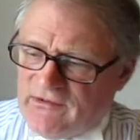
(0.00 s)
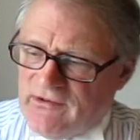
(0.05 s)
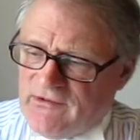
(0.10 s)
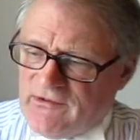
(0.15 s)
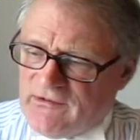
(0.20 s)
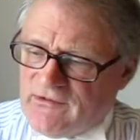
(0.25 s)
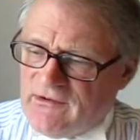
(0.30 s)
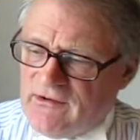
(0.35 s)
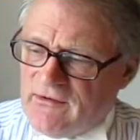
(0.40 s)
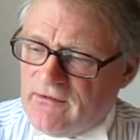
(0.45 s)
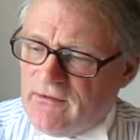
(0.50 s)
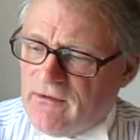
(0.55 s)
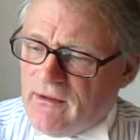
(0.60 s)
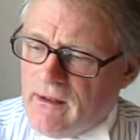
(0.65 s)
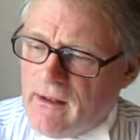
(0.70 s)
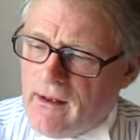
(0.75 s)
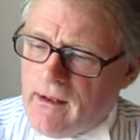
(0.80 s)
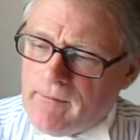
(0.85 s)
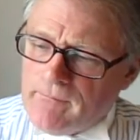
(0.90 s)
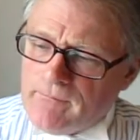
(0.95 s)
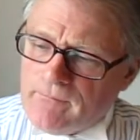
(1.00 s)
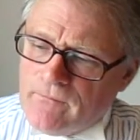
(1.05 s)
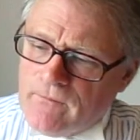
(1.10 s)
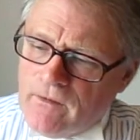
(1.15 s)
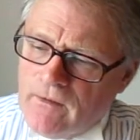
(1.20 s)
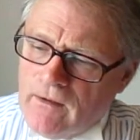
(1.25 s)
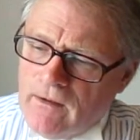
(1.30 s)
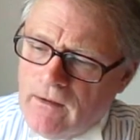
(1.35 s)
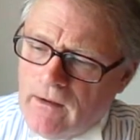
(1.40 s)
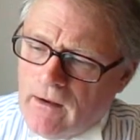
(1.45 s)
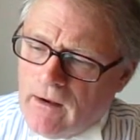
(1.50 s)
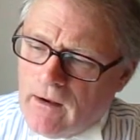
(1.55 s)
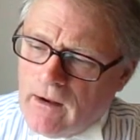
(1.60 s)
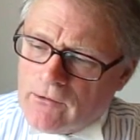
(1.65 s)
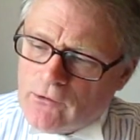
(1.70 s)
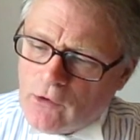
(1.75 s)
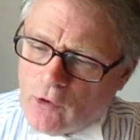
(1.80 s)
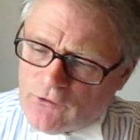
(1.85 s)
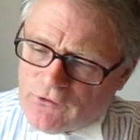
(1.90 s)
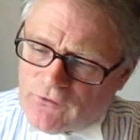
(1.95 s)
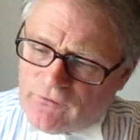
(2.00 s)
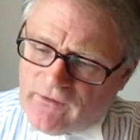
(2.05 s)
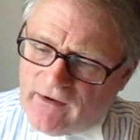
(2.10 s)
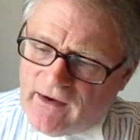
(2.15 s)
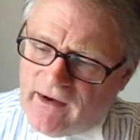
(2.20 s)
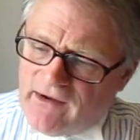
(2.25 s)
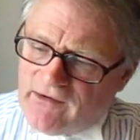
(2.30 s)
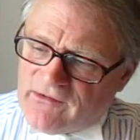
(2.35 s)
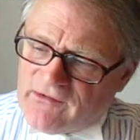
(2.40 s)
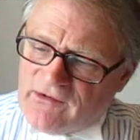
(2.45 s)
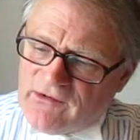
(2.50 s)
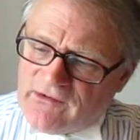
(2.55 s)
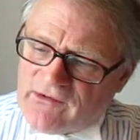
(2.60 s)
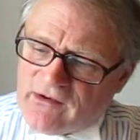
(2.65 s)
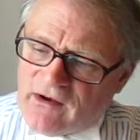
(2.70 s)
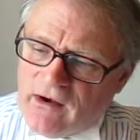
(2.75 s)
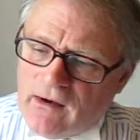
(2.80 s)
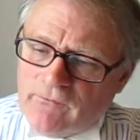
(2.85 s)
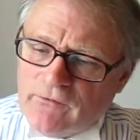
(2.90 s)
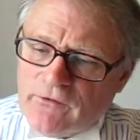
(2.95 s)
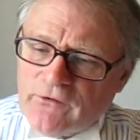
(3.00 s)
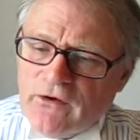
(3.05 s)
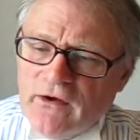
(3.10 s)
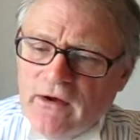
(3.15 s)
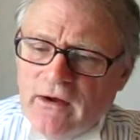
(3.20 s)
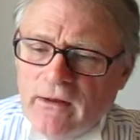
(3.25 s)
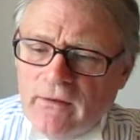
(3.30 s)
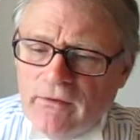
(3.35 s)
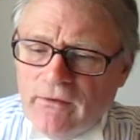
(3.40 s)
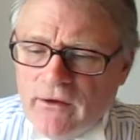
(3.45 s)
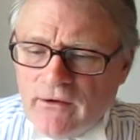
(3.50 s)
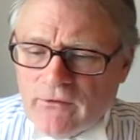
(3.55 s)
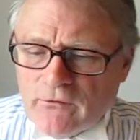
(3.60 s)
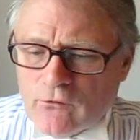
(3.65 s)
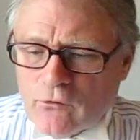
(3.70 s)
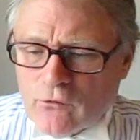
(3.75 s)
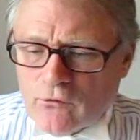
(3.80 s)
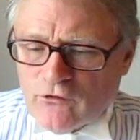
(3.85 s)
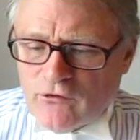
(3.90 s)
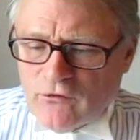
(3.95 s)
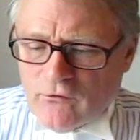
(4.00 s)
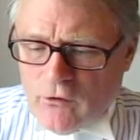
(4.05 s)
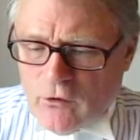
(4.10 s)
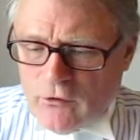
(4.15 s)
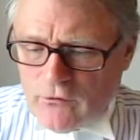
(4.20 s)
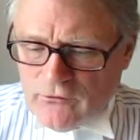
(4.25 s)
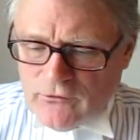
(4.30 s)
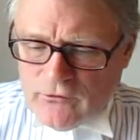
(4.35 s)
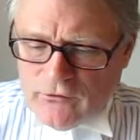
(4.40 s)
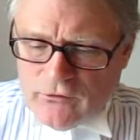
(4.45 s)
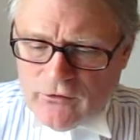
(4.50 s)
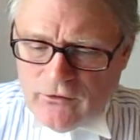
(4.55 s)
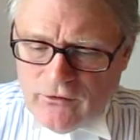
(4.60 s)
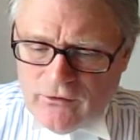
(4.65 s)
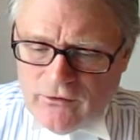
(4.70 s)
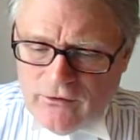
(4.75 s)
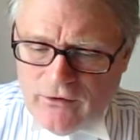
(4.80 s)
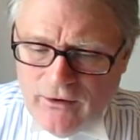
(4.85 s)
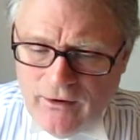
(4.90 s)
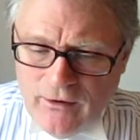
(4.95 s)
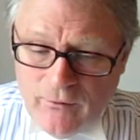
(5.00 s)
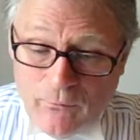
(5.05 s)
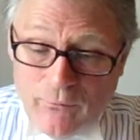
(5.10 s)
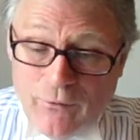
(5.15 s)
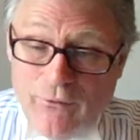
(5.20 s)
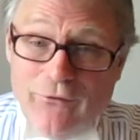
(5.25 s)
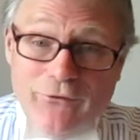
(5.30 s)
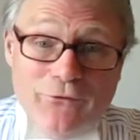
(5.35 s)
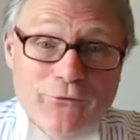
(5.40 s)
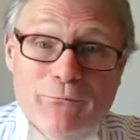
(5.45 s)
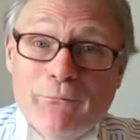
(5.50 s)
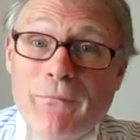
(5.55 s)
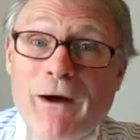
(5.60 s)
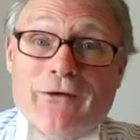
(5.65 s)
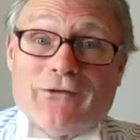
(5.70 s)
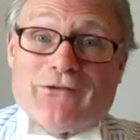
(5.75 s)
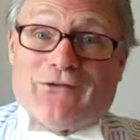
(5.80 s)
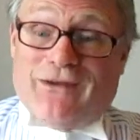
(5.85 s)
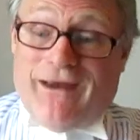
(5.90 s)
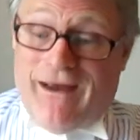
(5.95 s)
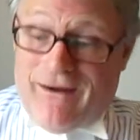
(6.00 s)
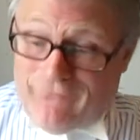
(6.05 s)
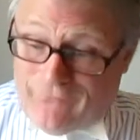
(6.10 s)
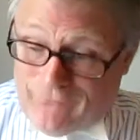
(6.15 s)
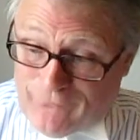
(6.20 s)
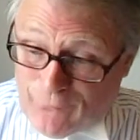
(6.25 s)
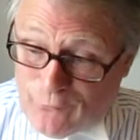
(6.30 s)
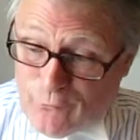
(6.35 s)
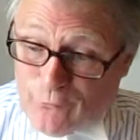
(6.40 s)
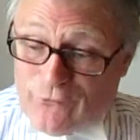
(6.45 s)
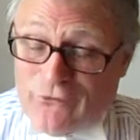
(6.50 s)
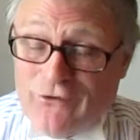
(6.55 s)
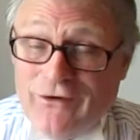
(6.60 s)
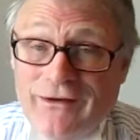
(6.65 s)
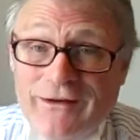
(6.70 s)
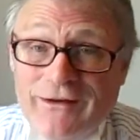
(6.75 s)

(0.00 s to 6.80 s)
listed there, a lot of cases covered. Then of course you've got, you must have of course,